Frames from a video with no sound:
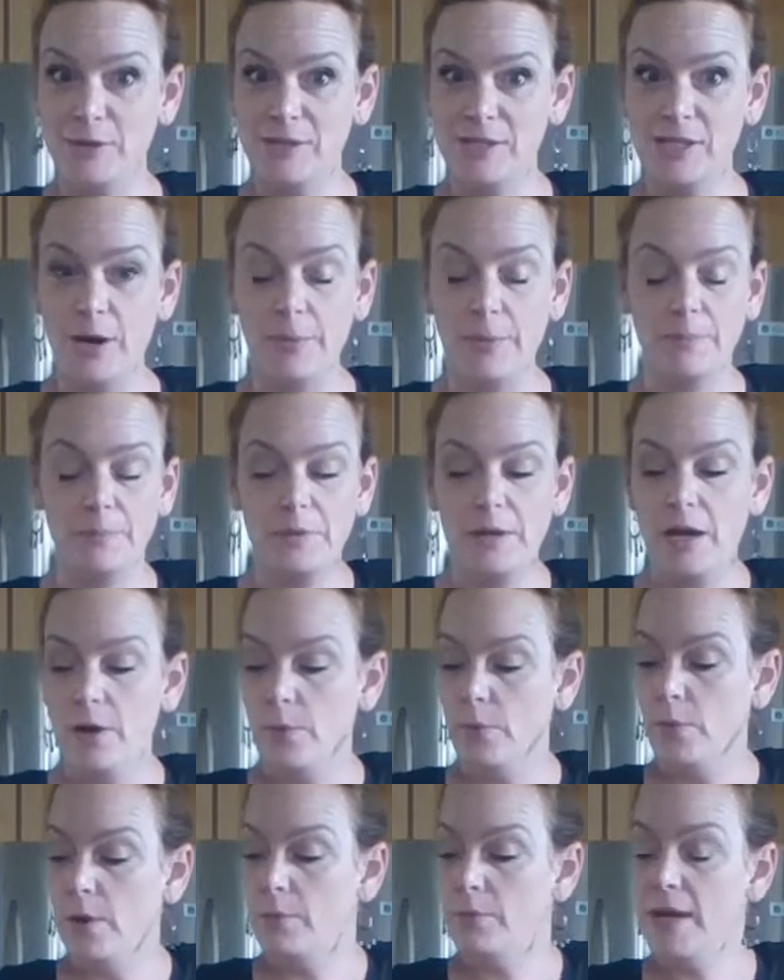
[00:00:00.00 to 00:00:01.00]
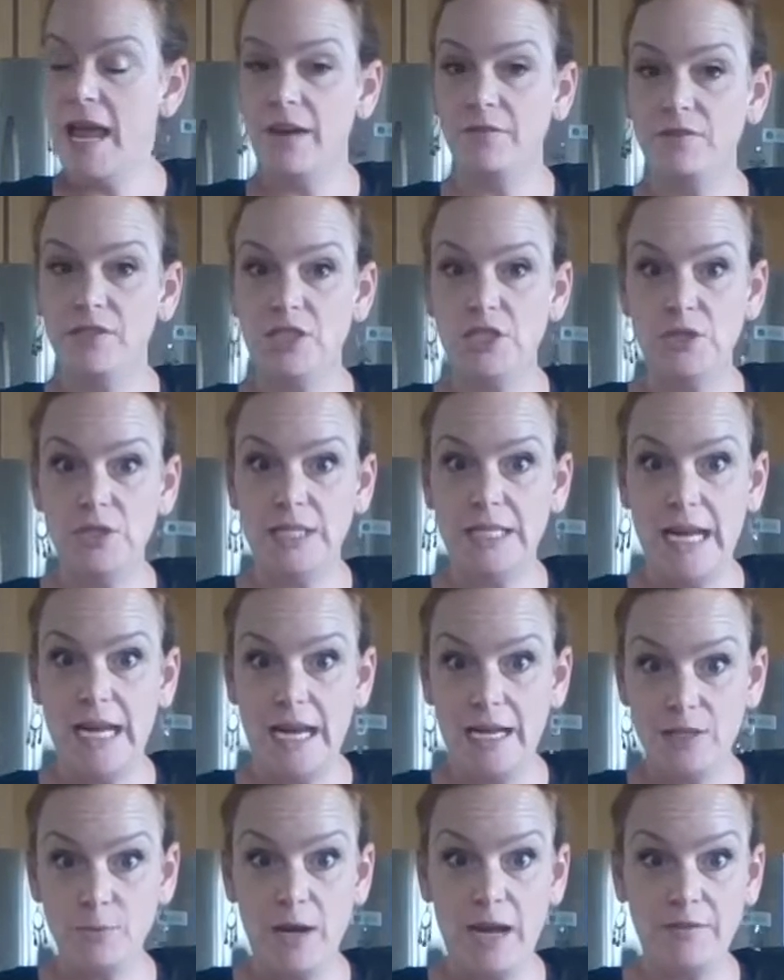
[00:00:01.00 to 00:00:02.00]
So what we have to do
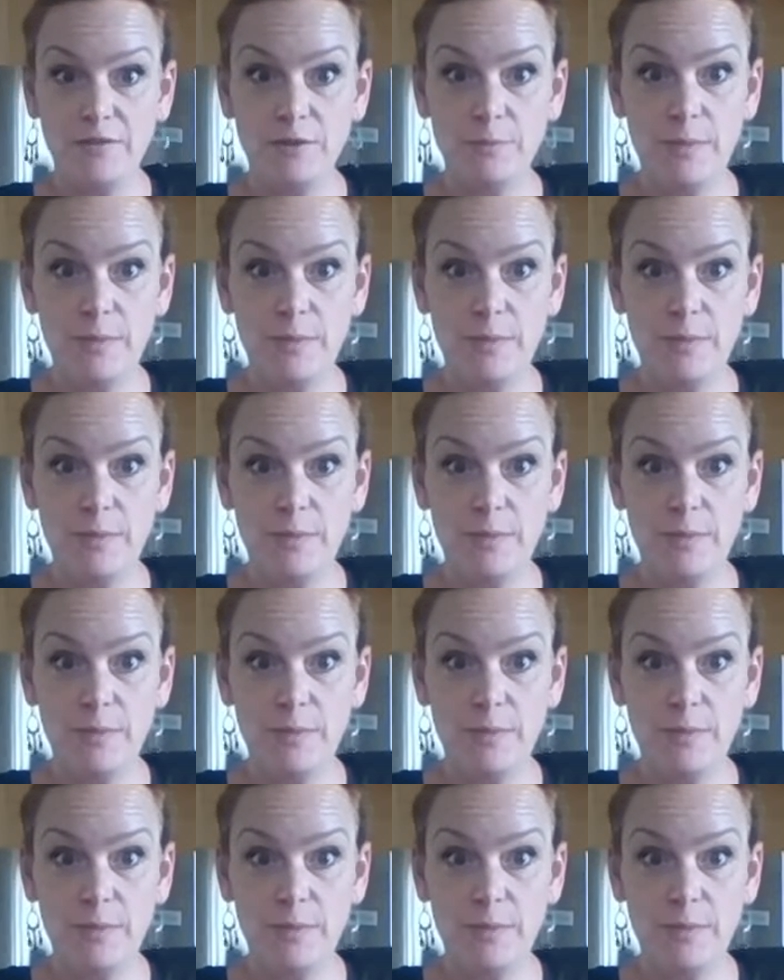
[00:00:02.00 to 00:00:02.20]
today is we have